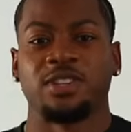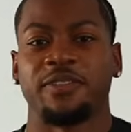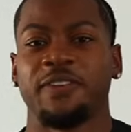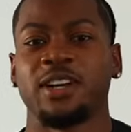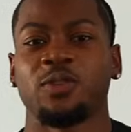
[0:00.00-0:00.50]
so
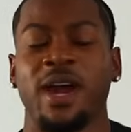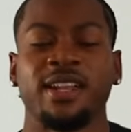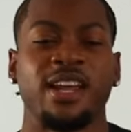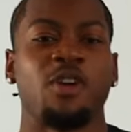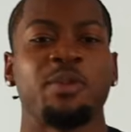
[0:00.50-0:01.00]
I figured
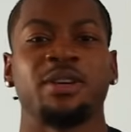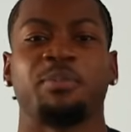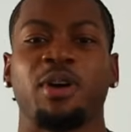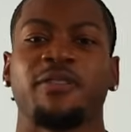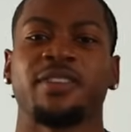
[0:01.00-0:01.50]
right now would be the
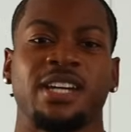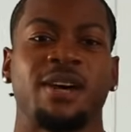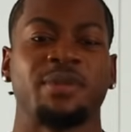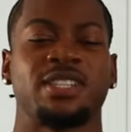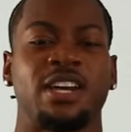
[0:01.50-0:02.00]
perfect
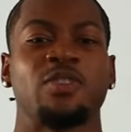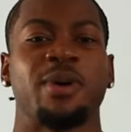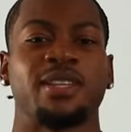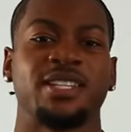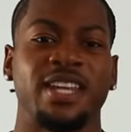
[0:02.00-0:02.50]
time to tell you
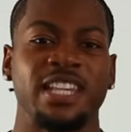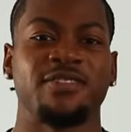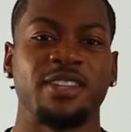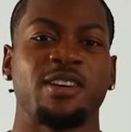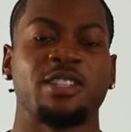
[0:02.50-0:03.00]
about today's
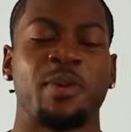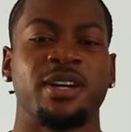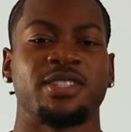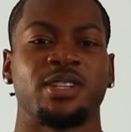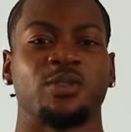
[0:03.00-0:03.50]
video sponsor,